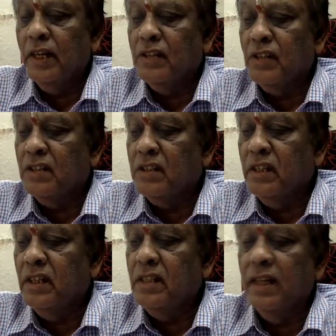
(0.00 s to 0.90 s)

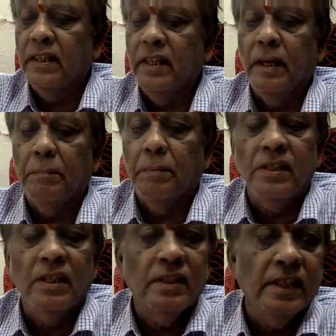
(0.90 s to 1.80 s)
trustees and their
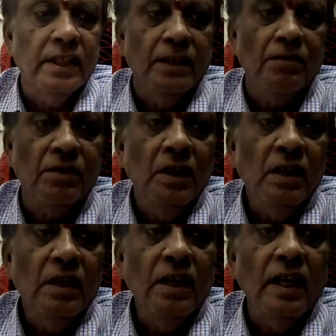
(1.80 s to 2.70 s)
representatives.
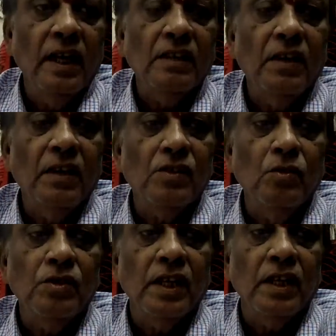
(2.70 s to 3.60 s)
Here, as far as
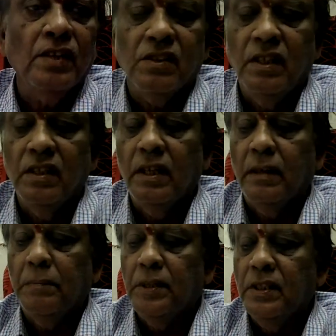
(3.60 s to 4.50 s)
suits against trustees and
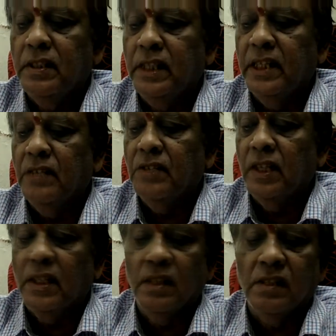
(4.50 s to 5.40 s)
representatives are
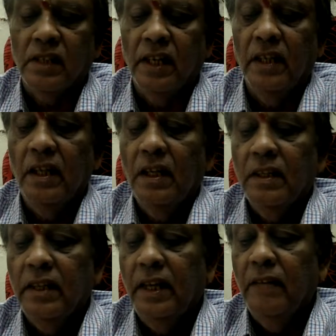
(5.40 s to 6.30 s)
concerned,
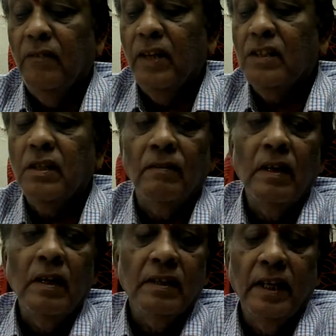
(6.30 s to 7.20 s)
once
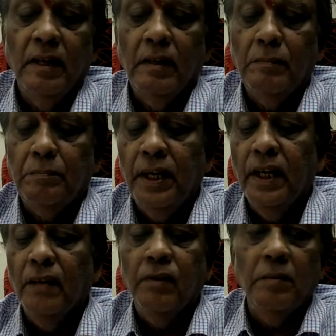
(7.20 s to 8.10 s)
the
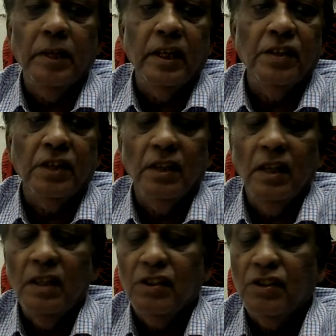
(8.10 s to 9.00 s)
period of limitation
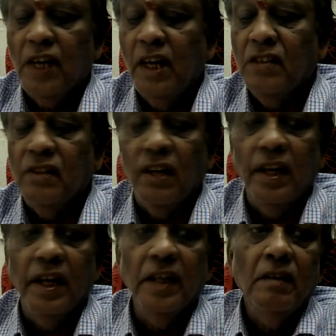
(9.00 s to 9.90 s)
starts
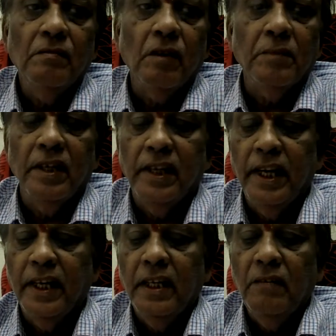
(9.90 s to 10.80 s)
running from the
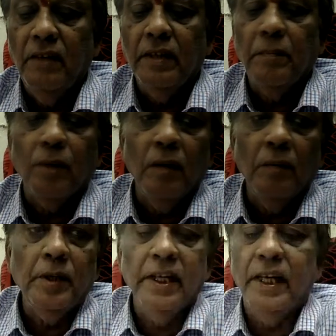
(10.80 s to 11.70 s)
date when the
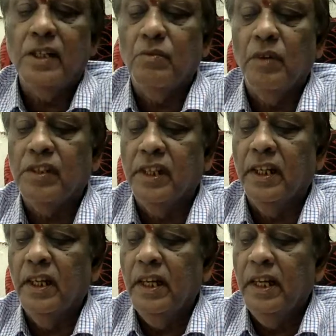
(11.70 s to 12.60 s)
property gets
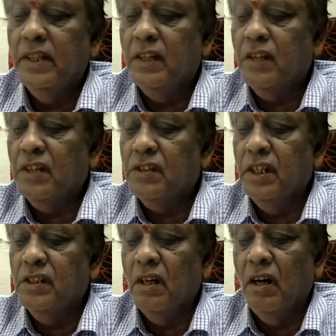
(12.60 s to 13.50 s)
vested in the
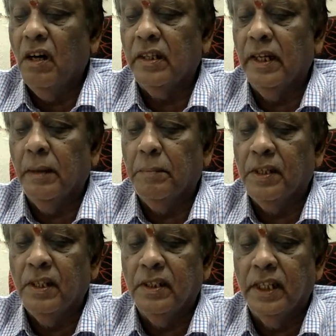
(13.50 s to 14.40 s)
trustees or their
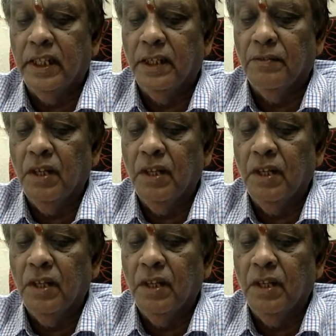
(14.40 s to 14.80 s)
representatives.